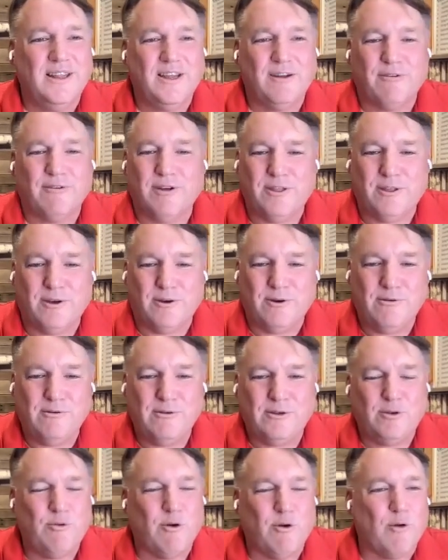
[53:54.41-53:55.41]
There are
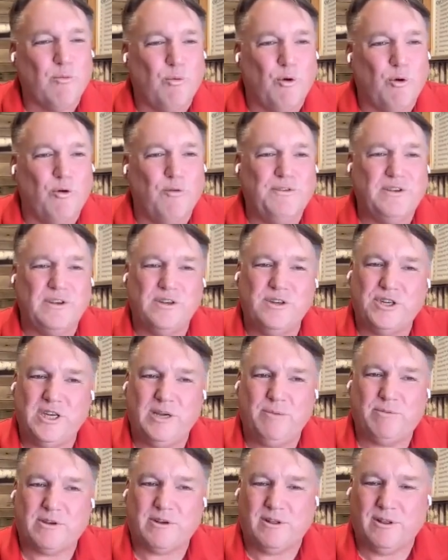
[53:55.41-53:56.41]
those who are wolves in
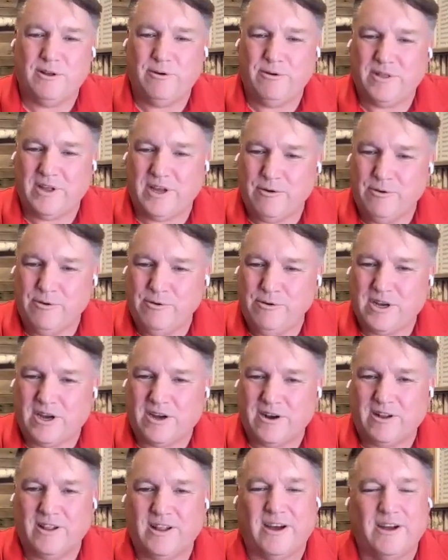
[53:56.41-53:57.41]
sheep's clothing who
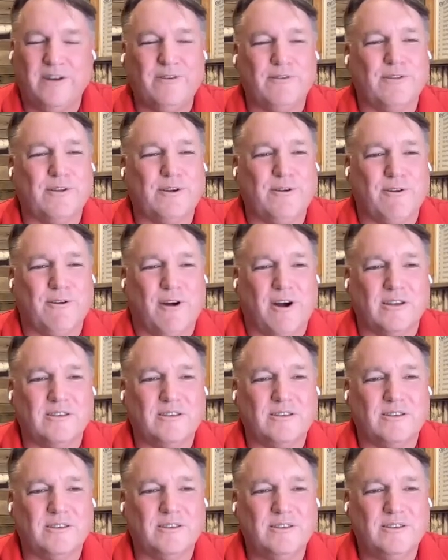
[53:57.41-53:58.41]
tunnel under the
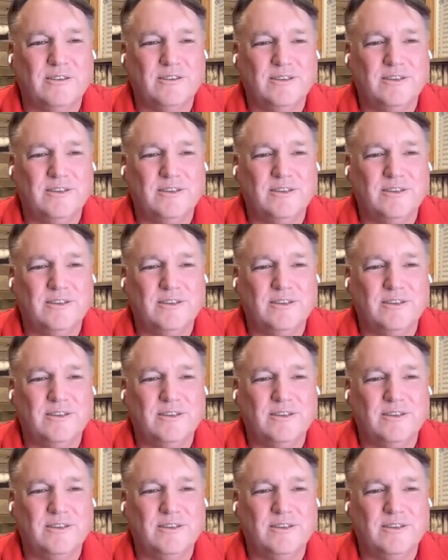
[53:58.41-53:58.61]
cross.